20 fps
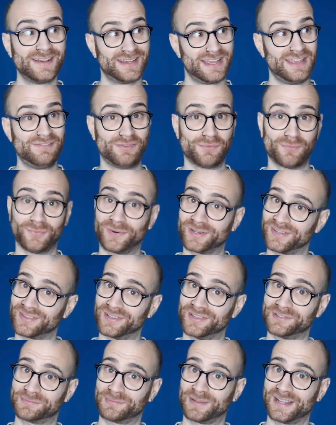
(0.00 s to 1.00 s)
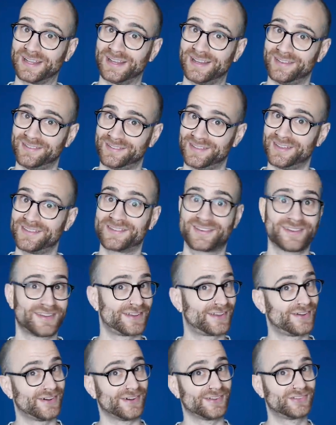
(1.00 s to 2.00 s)
even one of those players is going to
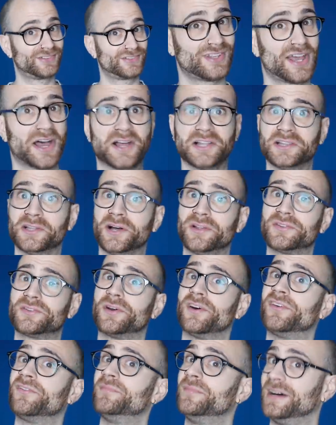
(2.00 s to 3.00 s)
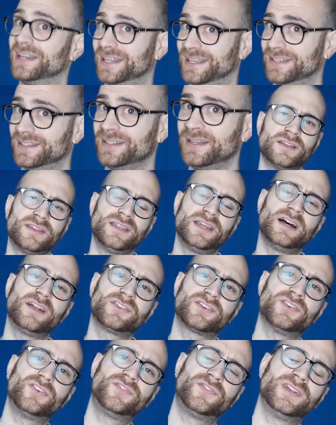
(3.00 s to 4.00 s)
cost a lot of money. The
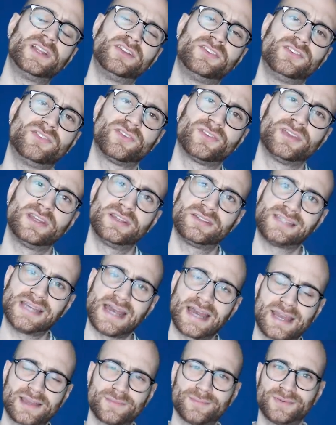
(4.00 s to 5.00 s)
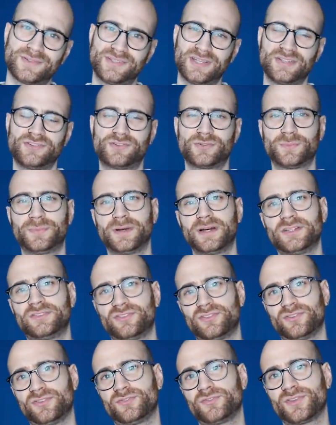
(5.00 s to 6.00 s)
article finishes on the attack and potential
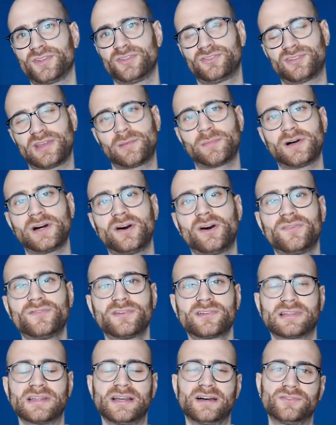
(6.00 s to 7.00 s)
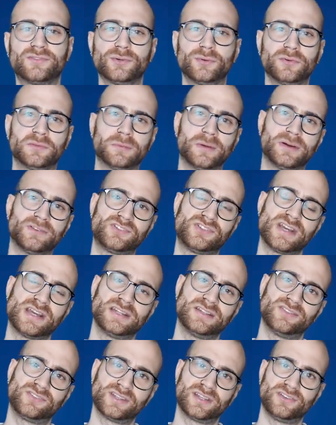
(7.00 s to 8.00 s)
purchases for the summer. Obviously I've talked about
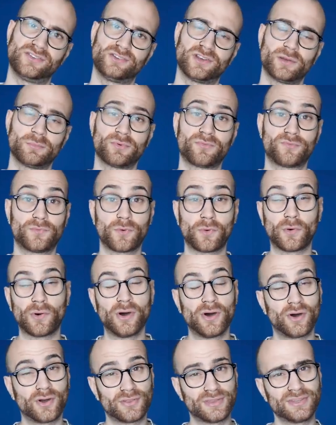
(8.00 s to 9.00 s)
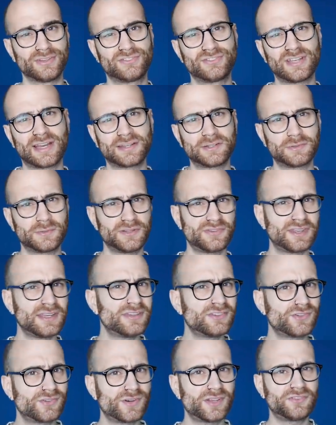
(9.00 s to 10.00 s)
Jadon Sancho before on this channel. It's
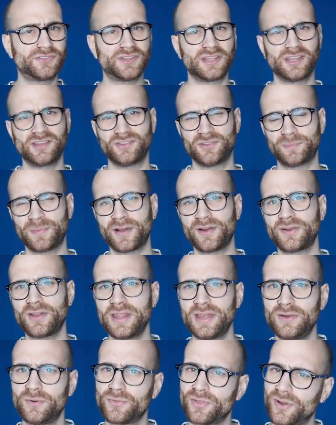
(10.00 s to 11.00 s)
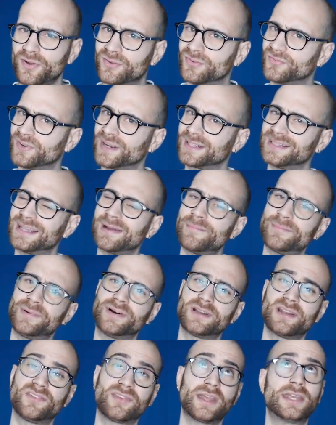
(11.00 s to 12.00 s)
interesting because apparently although Frank
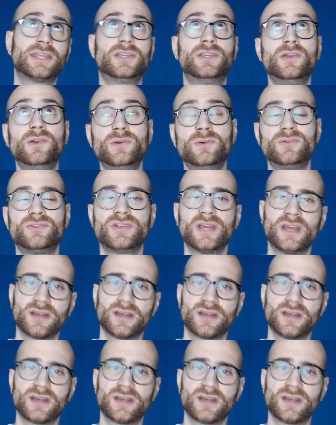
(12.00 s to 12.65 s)
Lampard is a huge